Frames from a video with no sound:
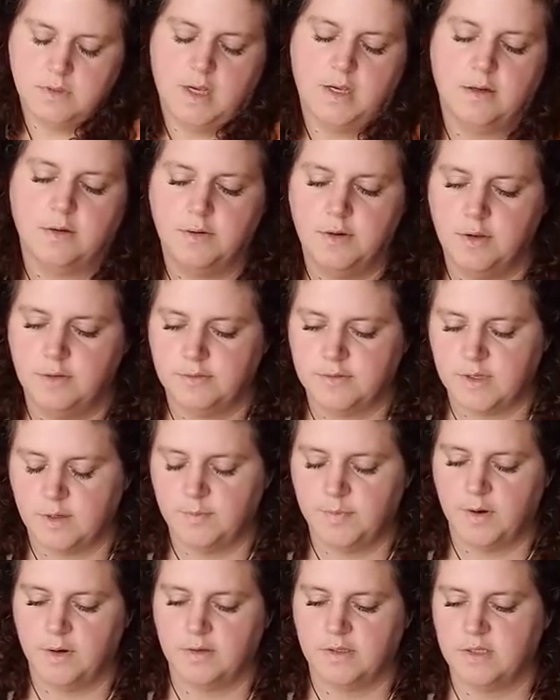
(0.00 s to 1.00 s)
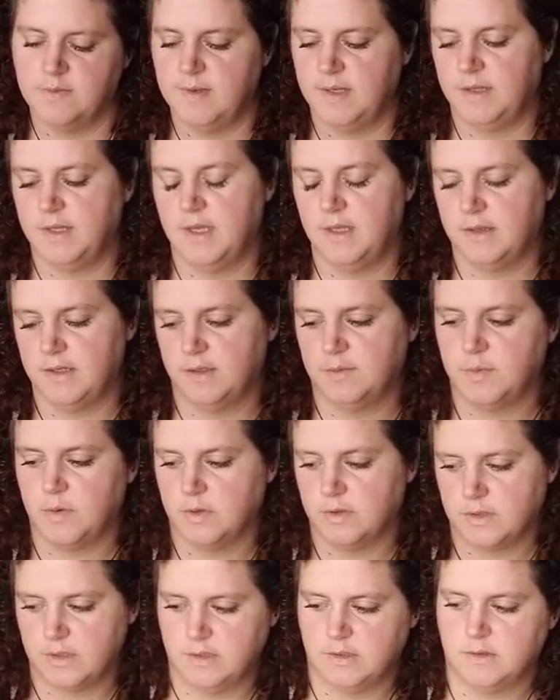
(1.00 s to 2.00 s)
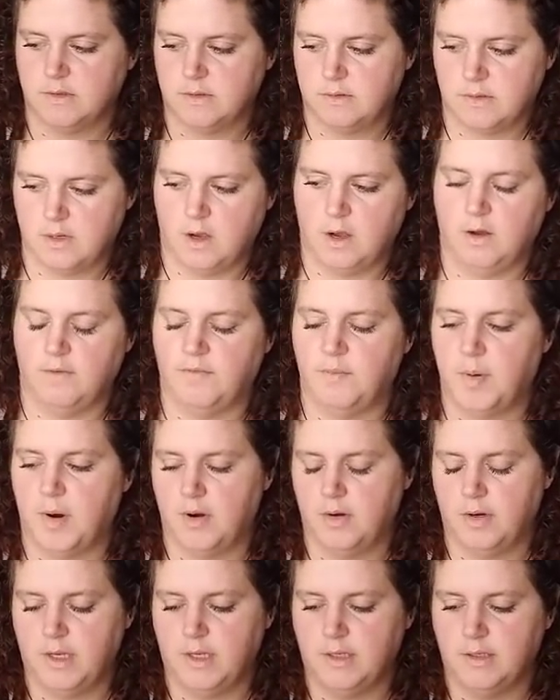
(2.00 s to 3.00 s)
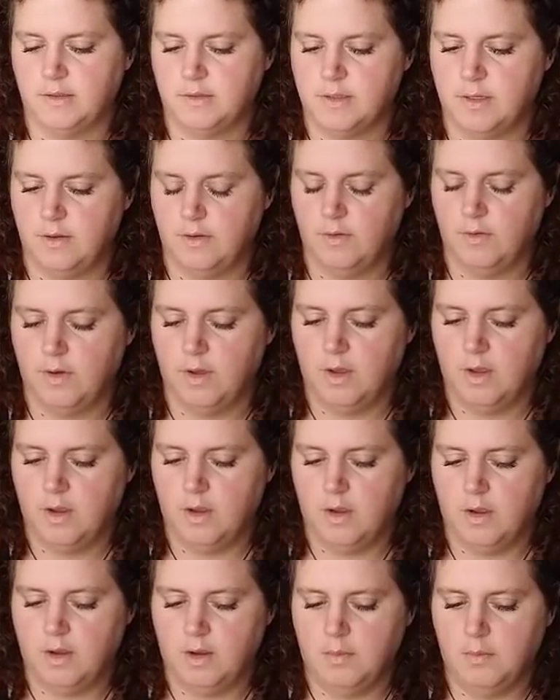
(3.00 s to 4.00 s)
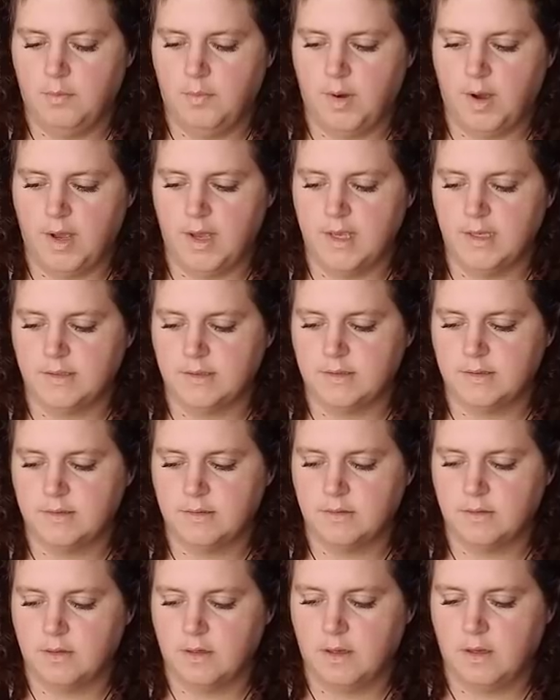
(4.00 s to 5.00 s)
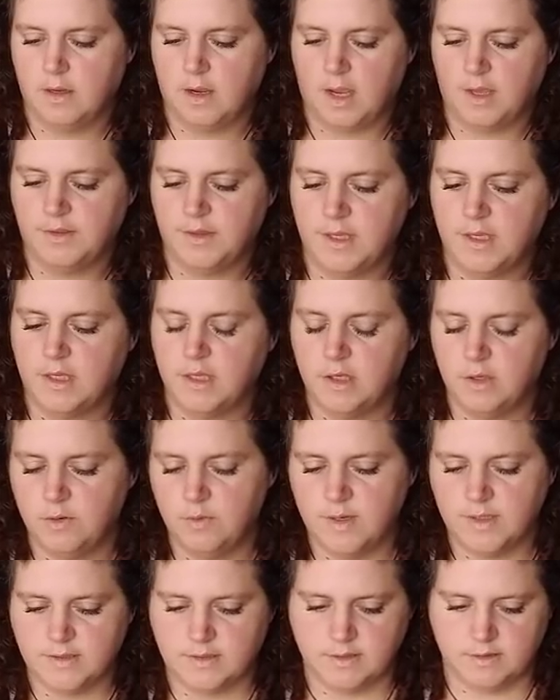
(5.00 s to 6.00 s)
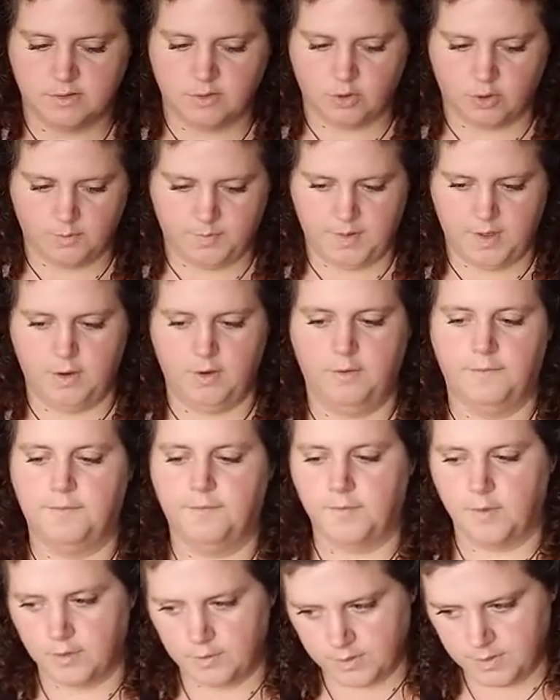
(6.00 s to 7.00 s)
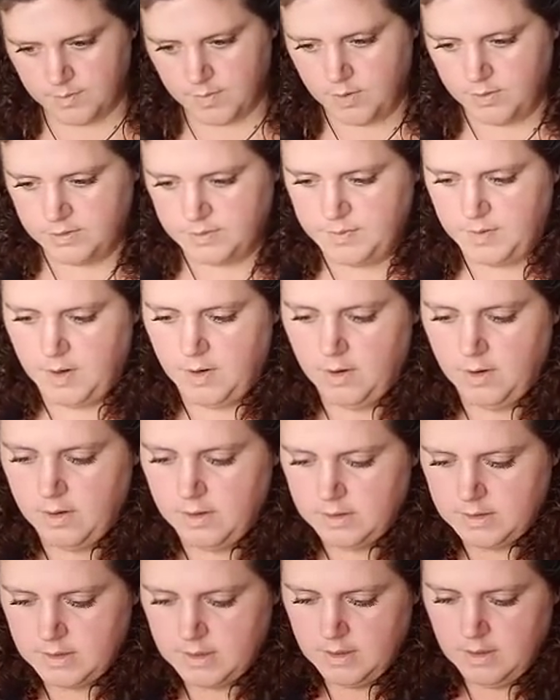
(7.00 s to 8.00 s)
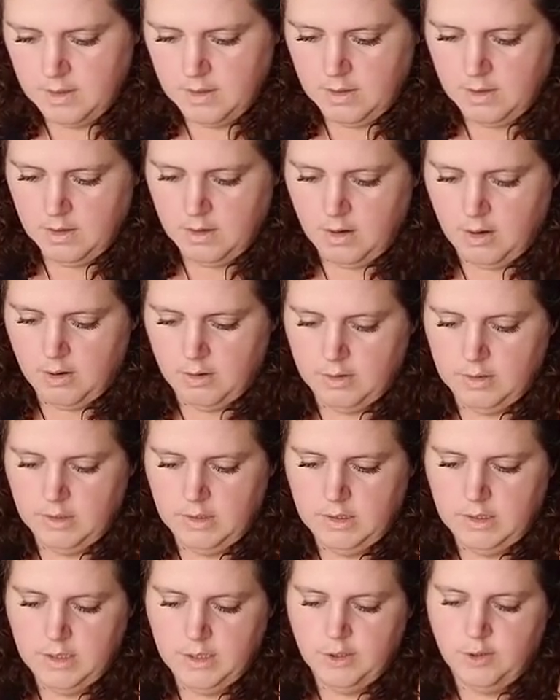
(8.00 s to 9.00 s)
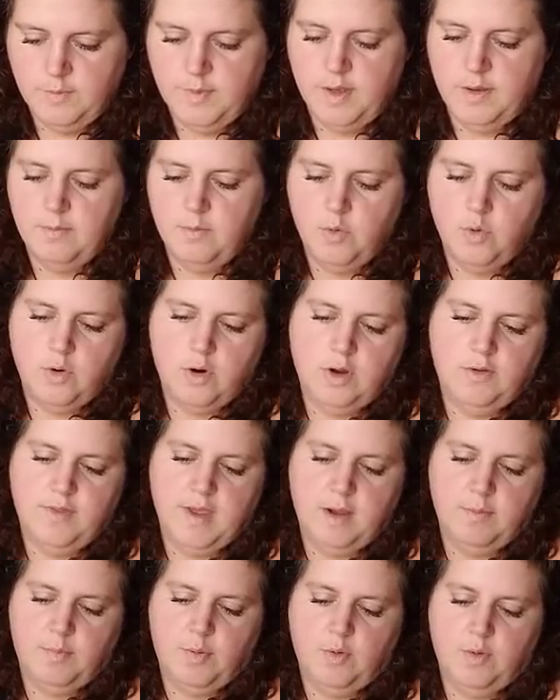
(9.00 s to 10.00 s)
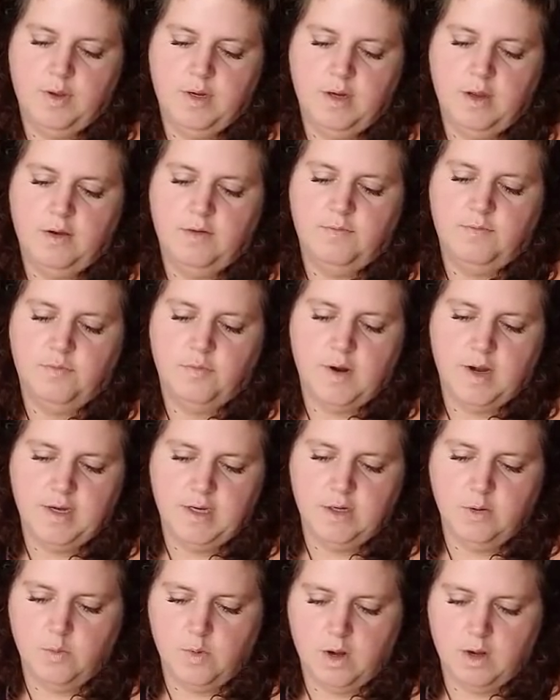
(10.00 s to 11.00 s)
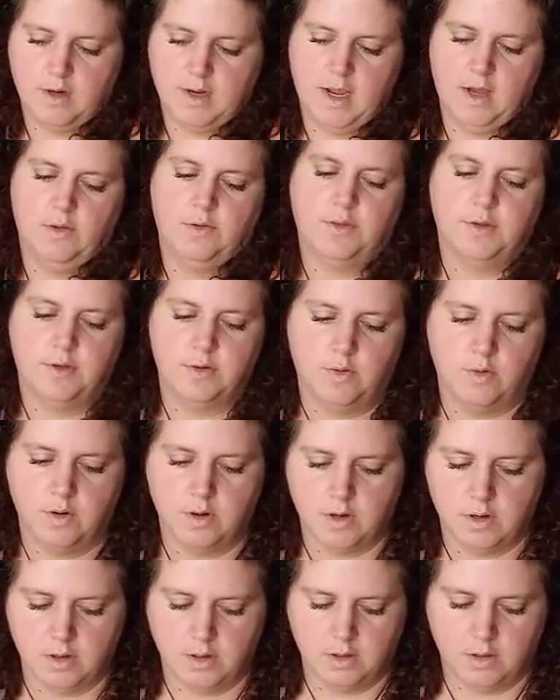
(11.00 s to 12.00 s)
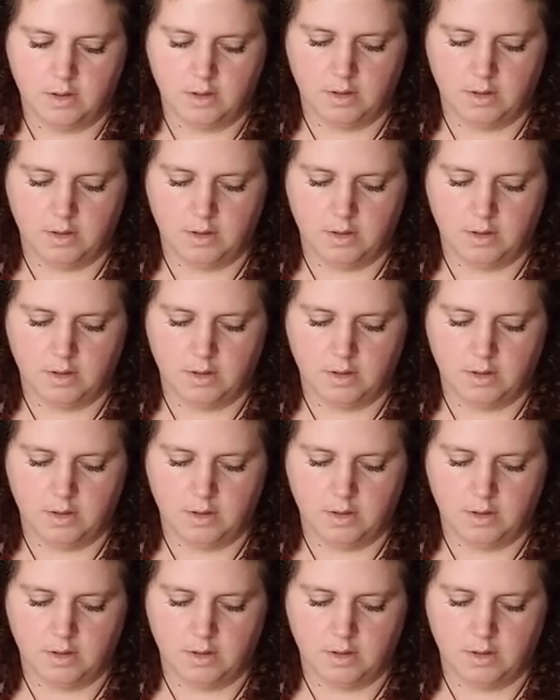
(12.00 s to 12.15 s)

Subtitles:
I don't know, some parts of me think this person's off partying too. But I think you as the Scorpio, for the most part, are a little bit more on that point of ready to walk out the door.